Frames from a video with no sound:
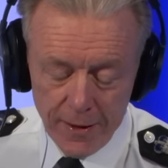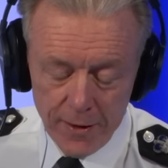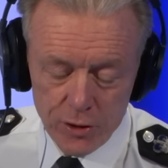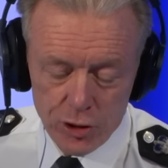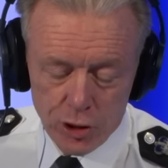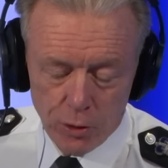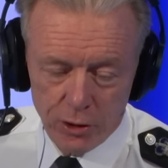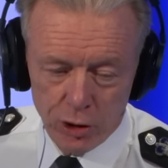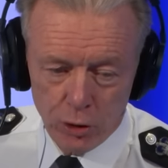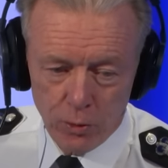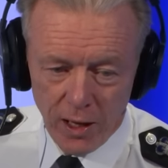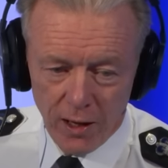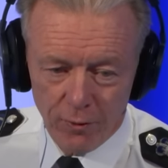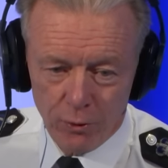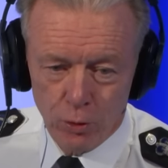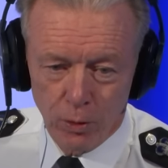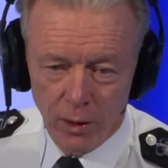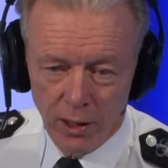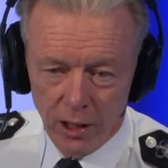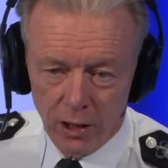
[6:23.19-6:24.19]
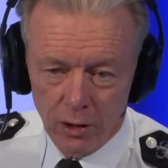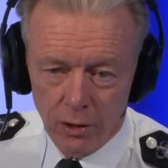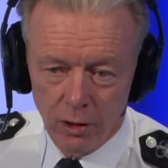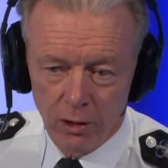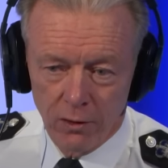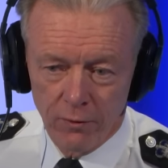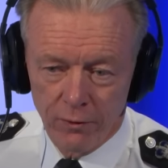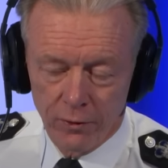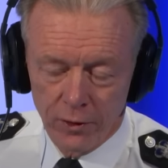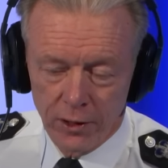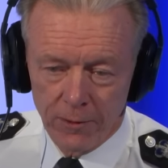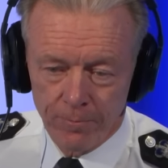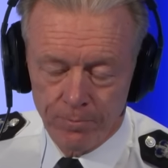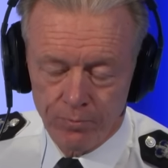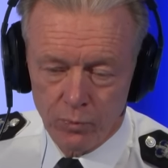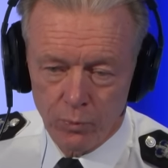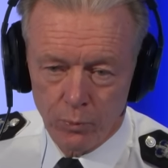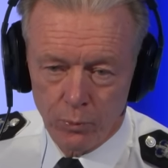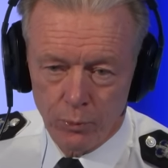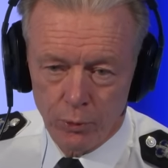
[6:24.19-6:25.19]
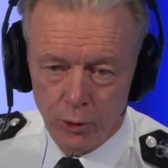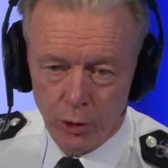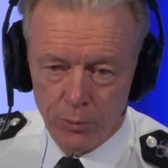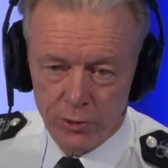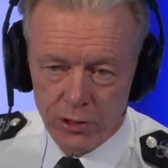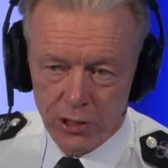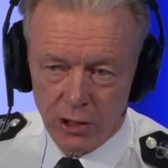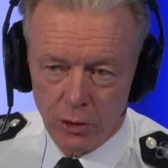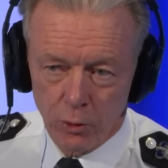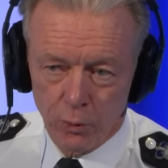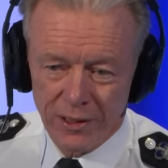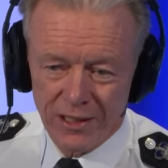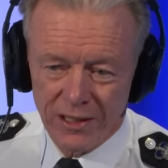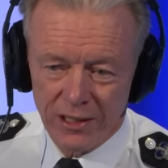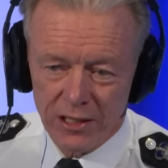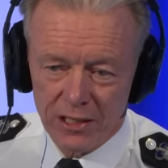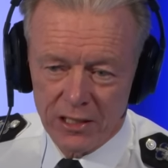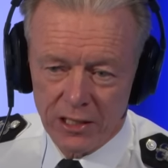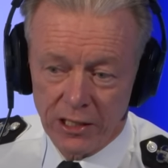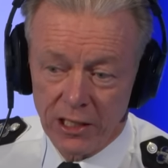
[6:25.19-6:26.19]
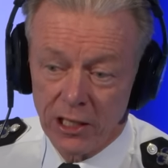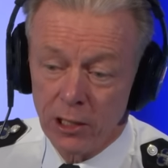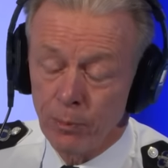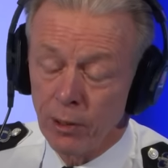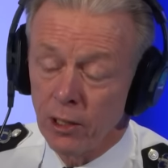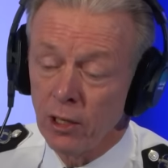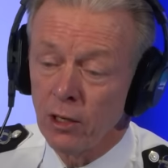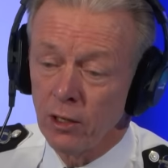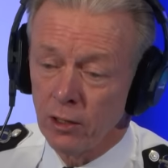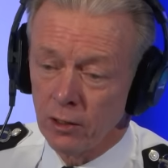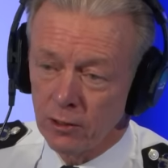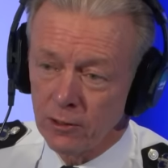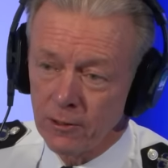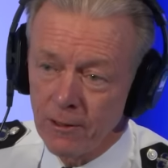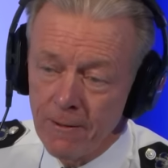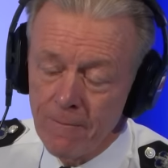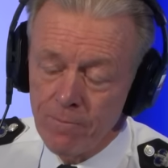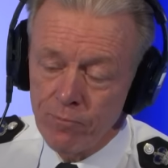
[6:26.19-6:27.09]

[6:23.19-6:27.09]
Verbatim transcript: So we do have quite a lot of um, property that we need to keep an eye on.